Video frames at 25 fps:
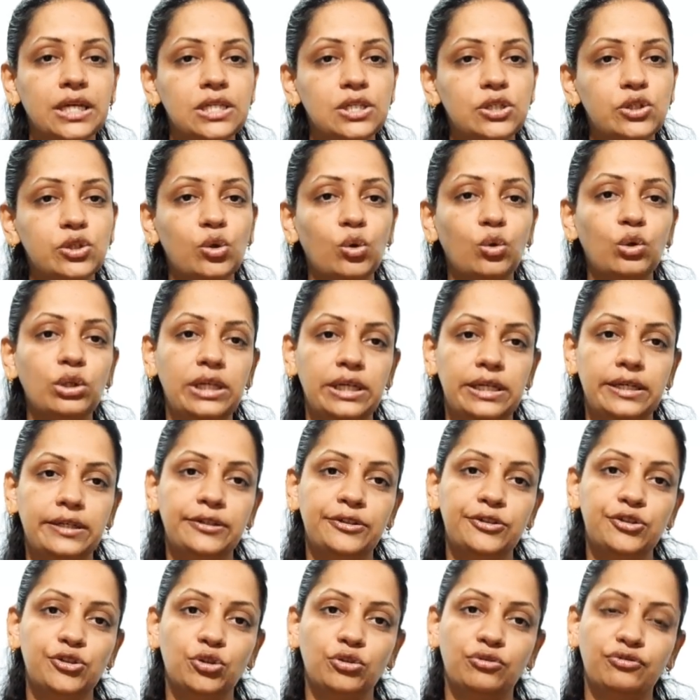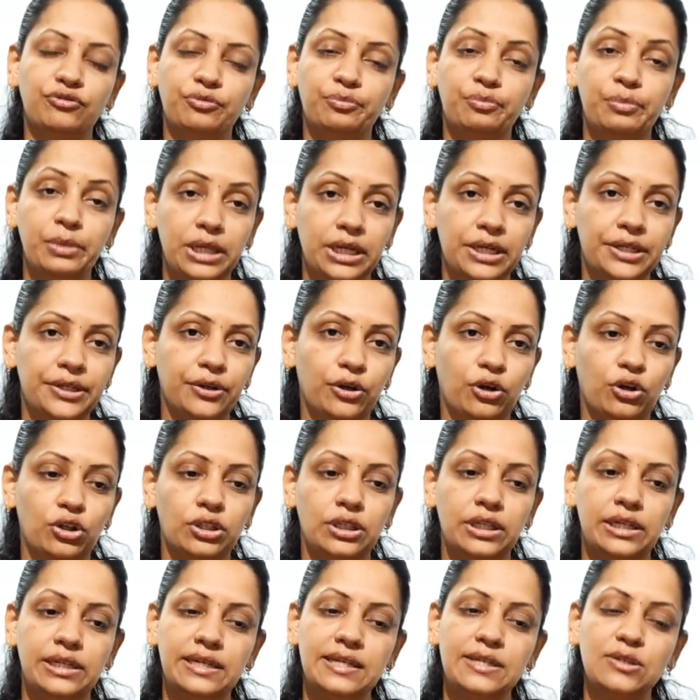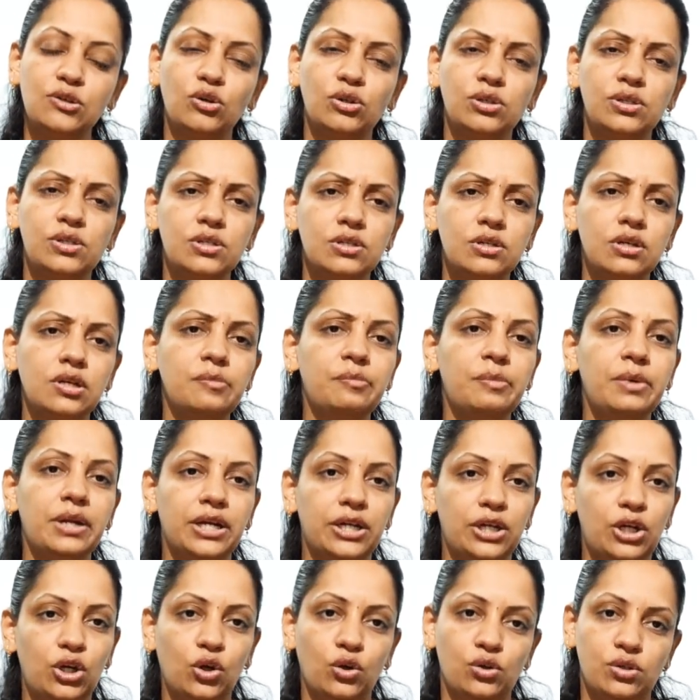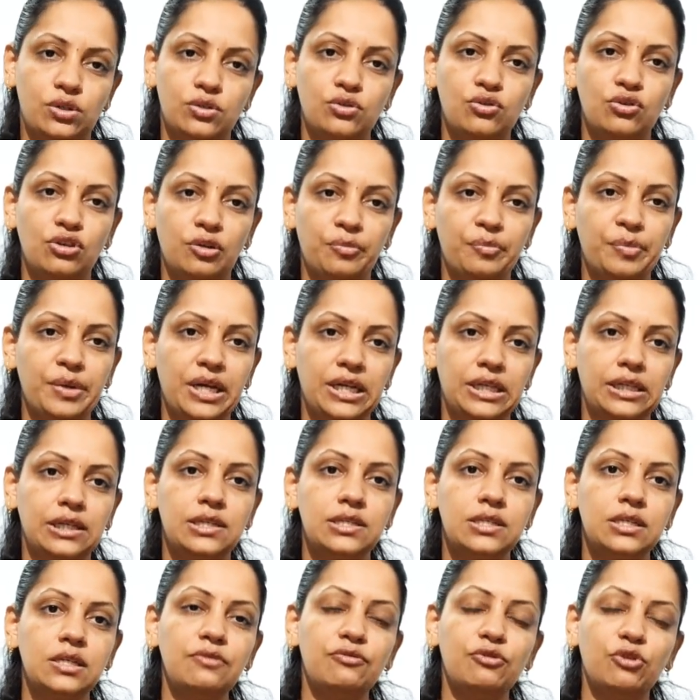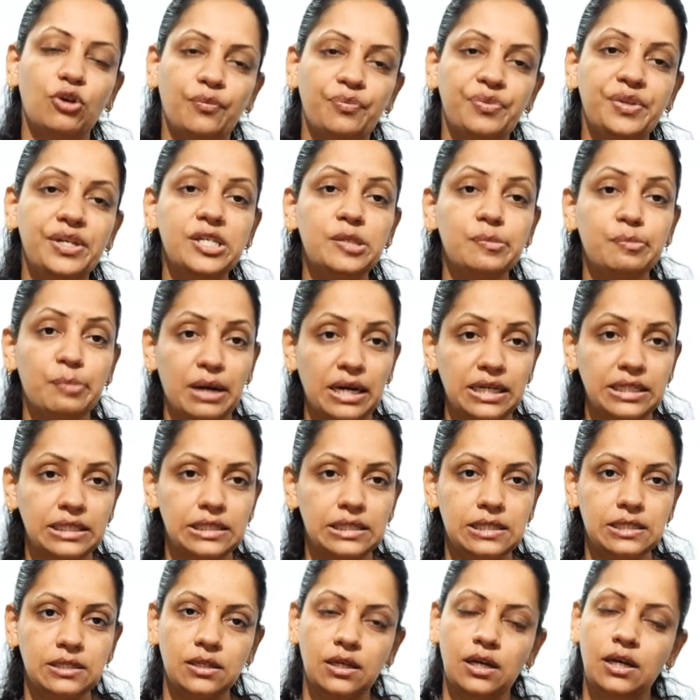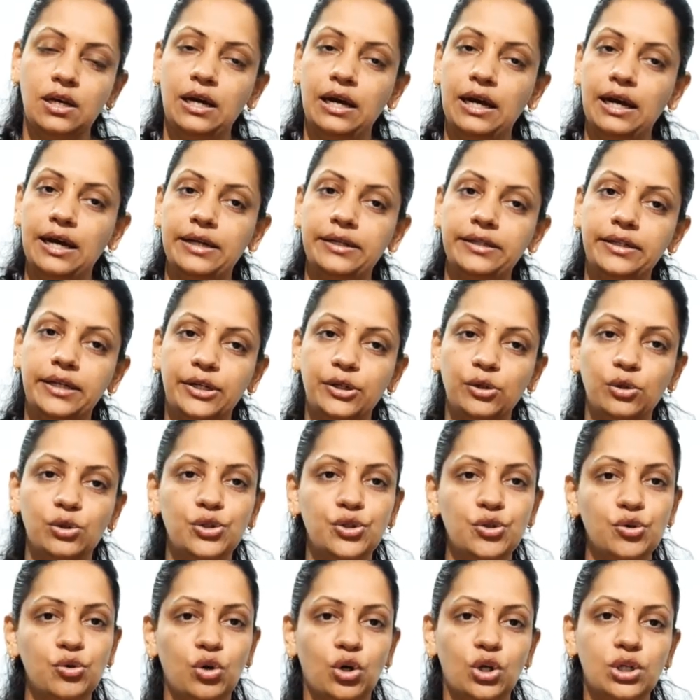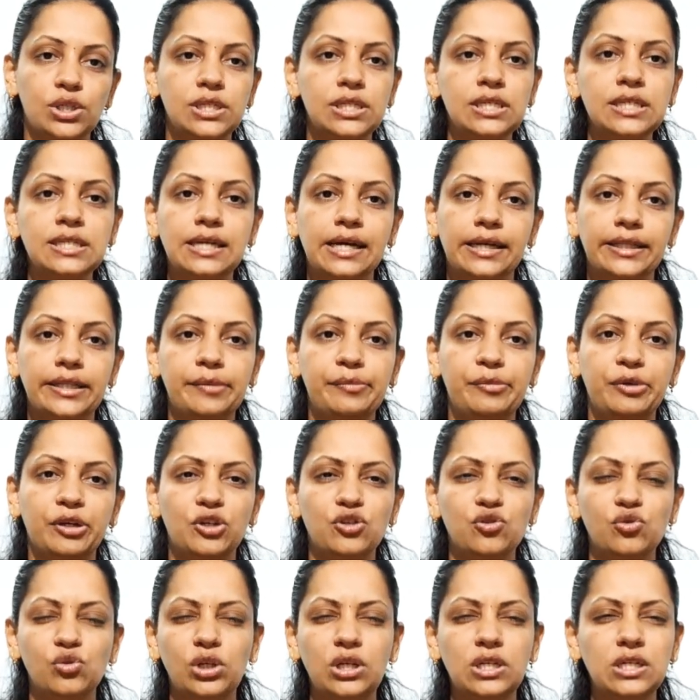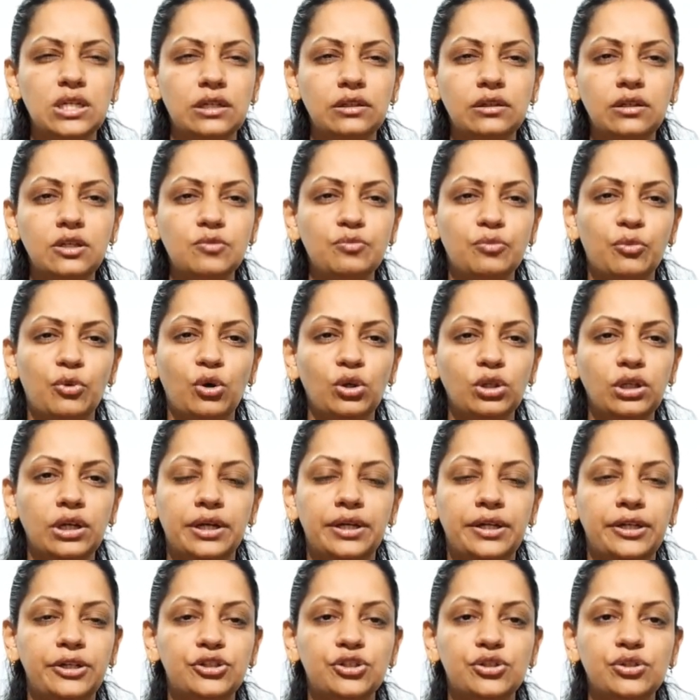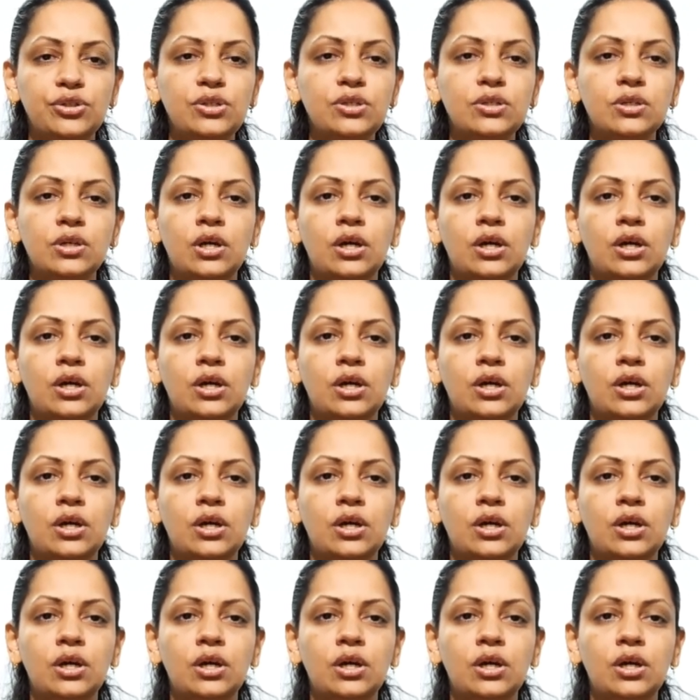slow leakage of blood, or there is constant blood loss during pregnancy from these piles, and that also causes anemia. So these are the small conditions